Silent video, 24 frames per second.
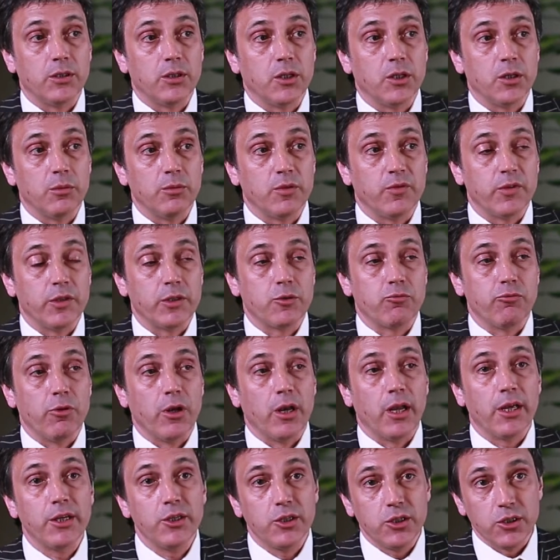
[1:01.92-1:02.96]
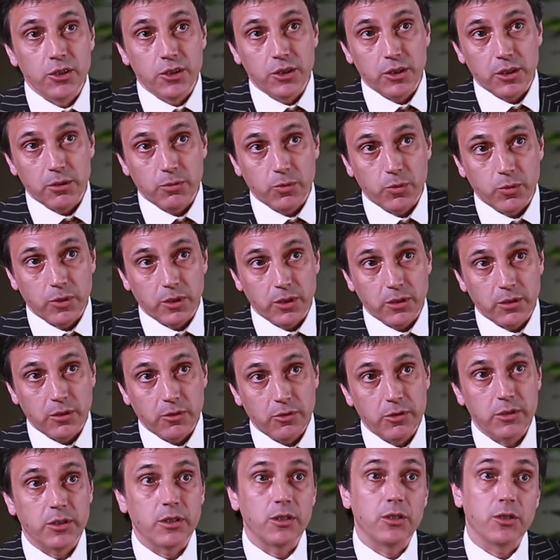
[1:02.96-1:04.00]
terms of its relationships with India,
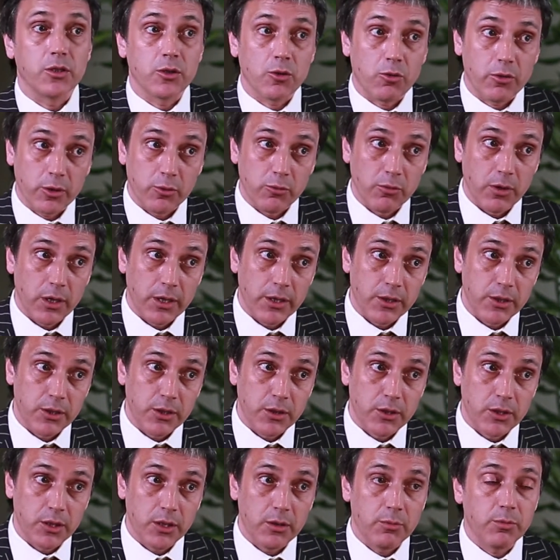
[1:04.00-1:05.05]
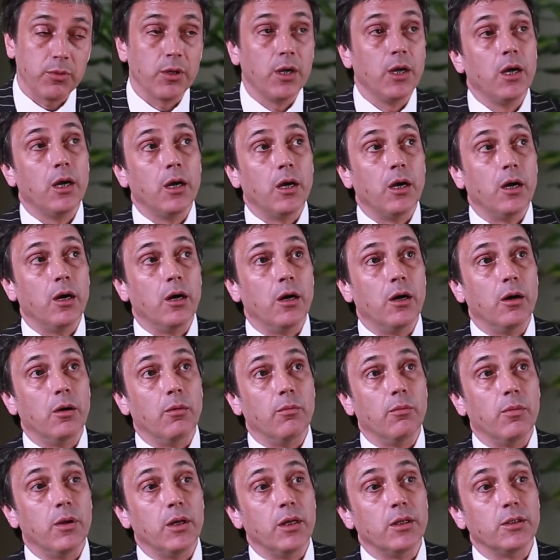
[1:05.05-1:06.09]
its historical relationship,
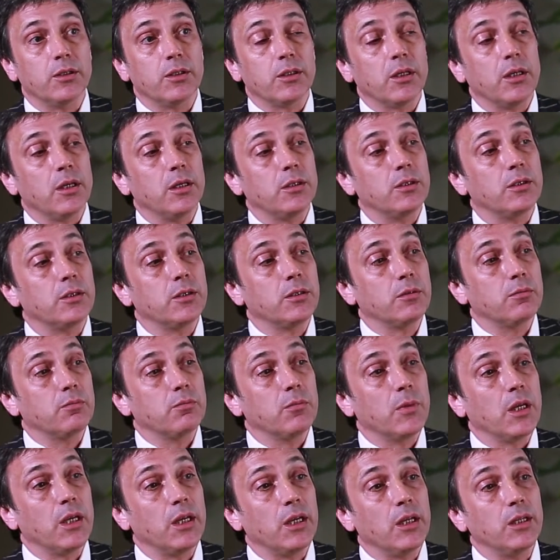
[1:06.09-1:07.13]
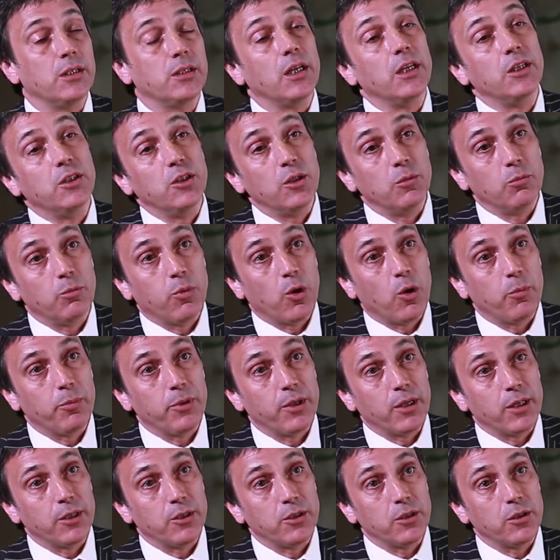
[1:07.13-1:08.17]
its Indian
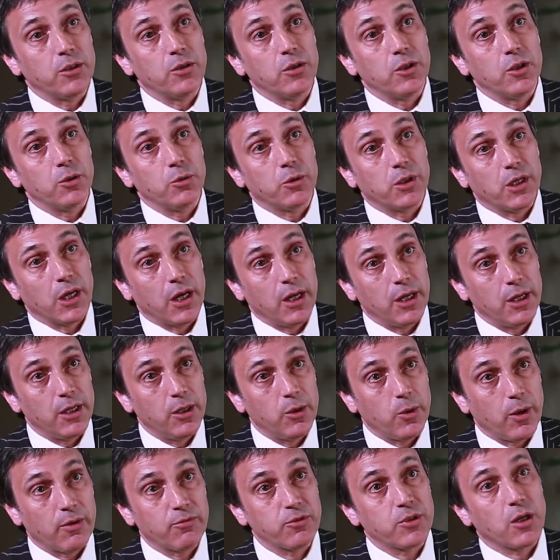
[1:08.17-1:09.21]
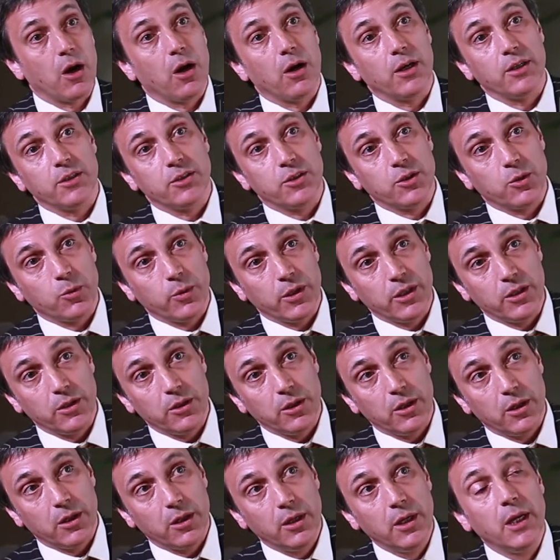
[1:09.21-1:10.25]
population in the UK who have ties to
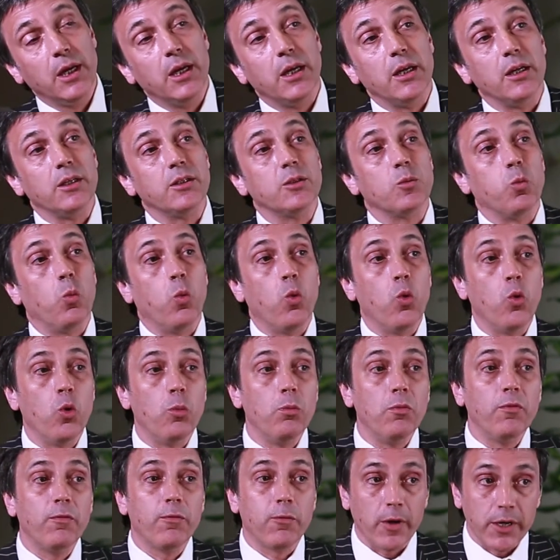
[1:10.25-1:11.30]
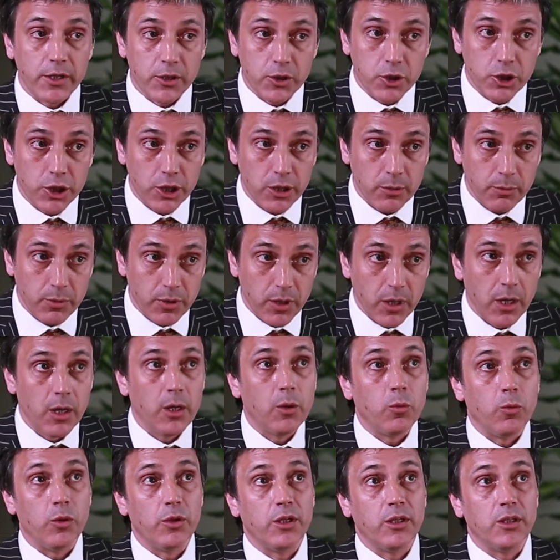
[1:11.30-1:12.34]
India, its warm friendship
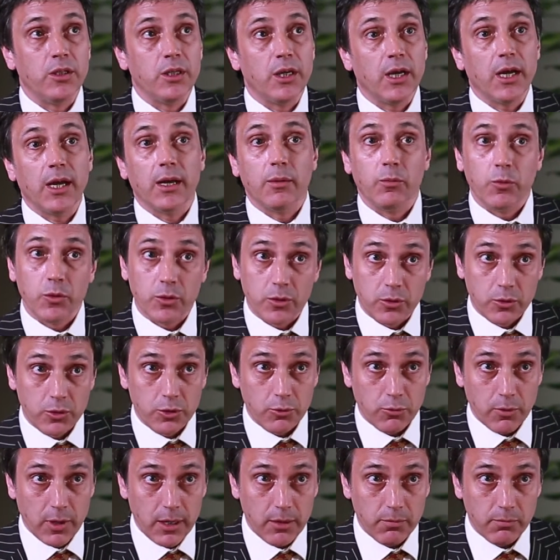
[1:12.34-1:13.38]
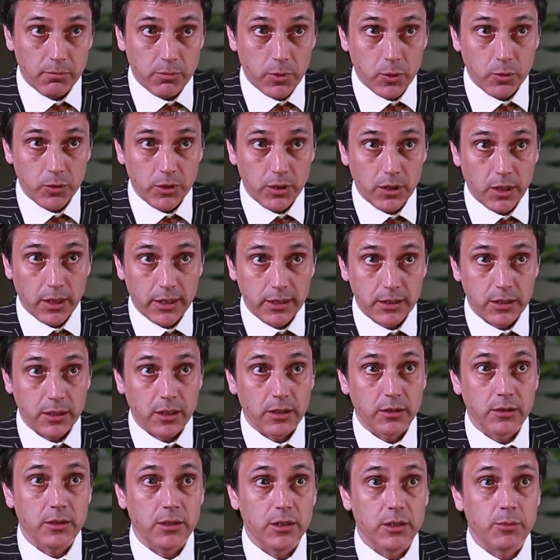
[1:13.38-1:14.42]
with India and with Gujarat. Modi likes
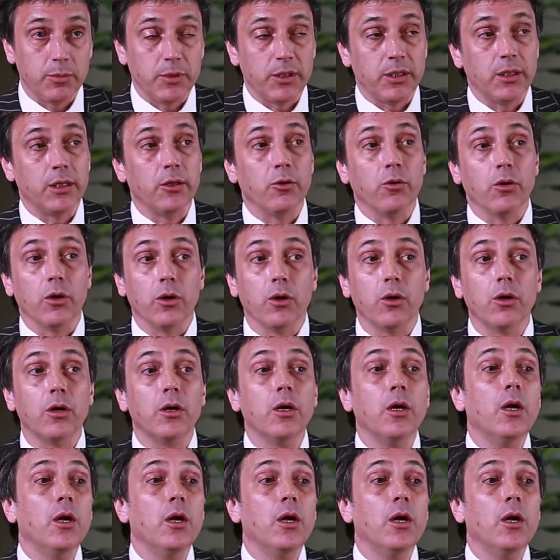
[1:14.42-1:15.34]
London, he's been here a lot.